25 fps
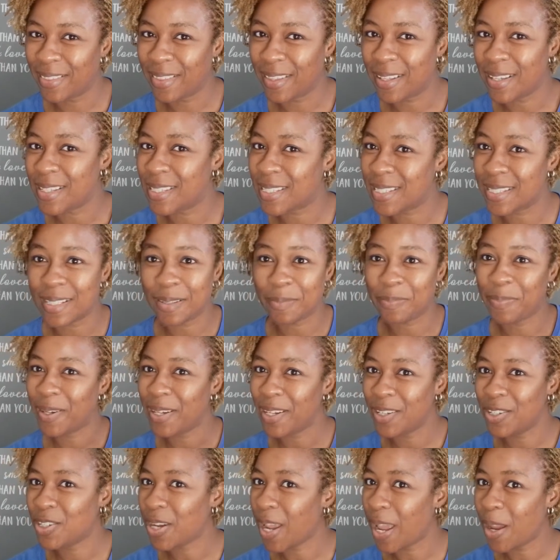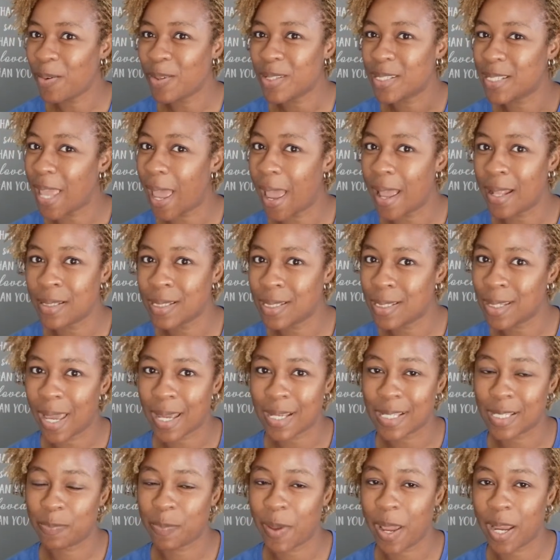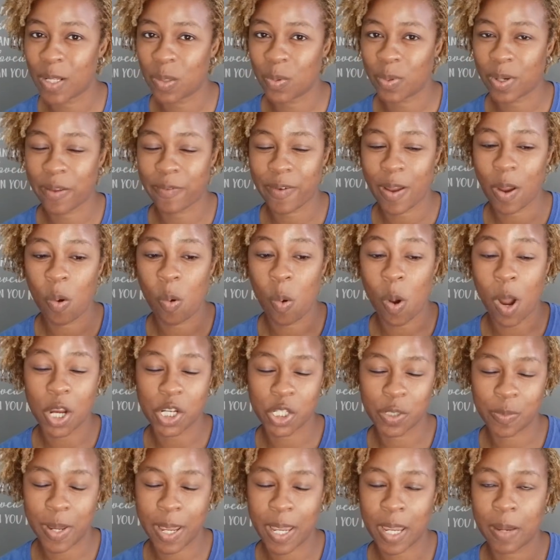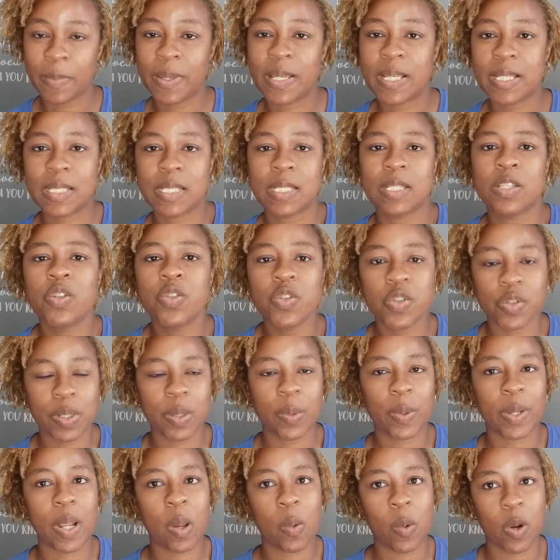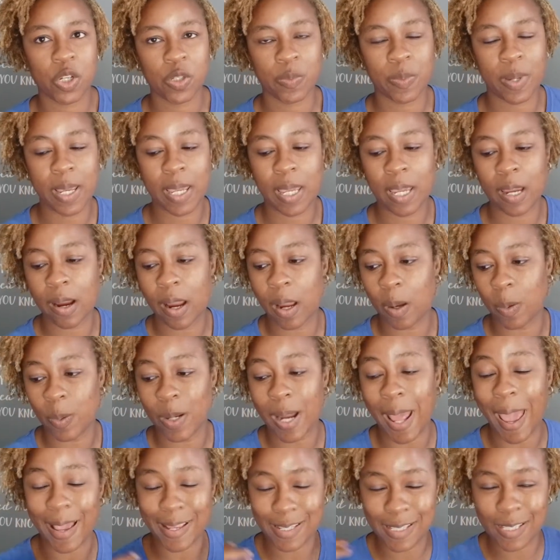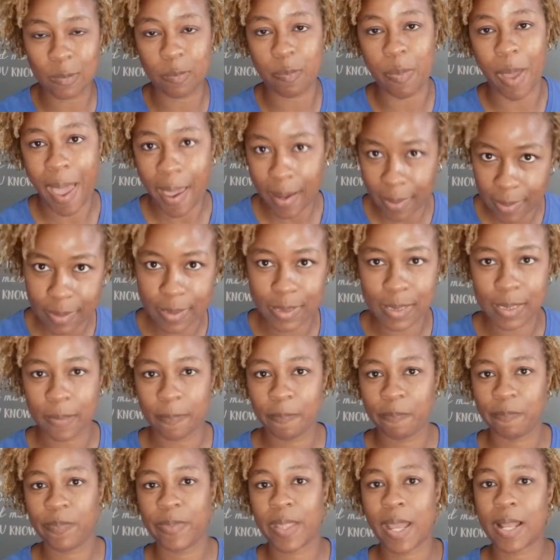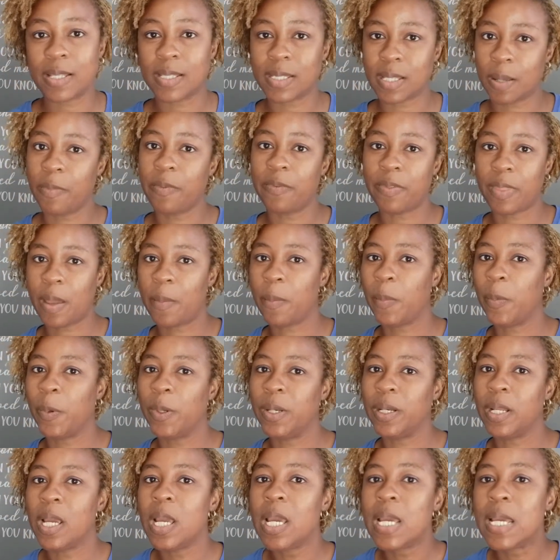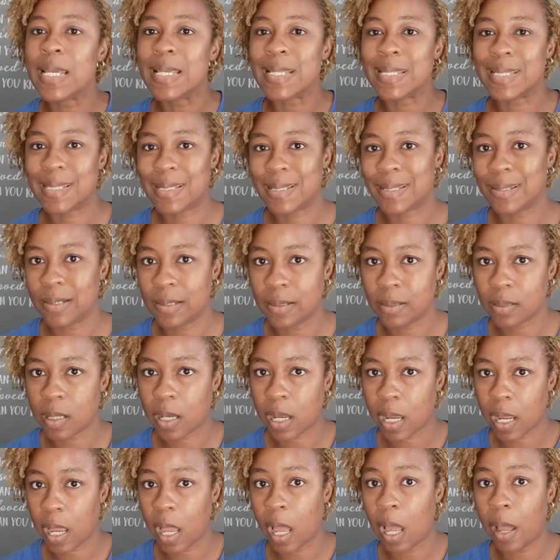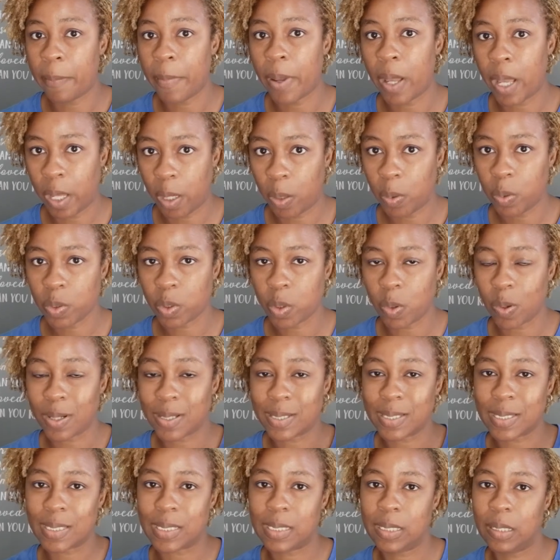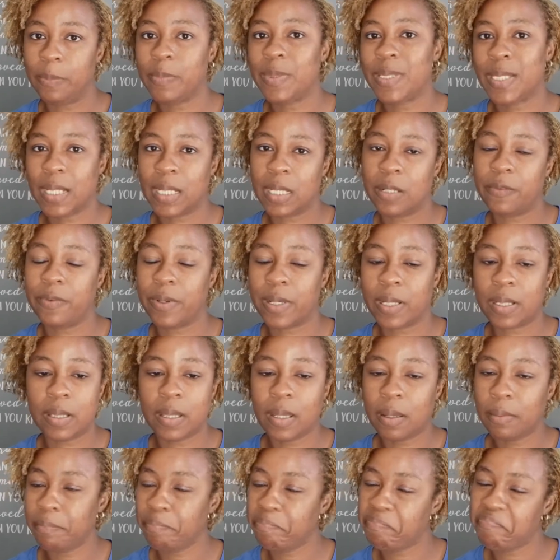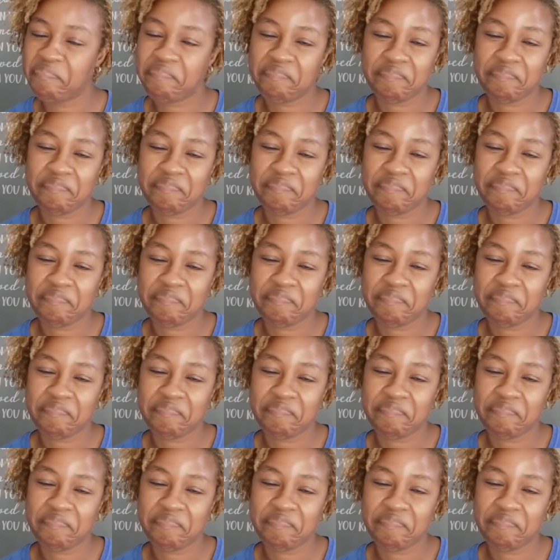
The slippage I would tend to expect whenever I wash my hair, because usually when I wash my hair, I would expect that some of them would still come out or slip significantly.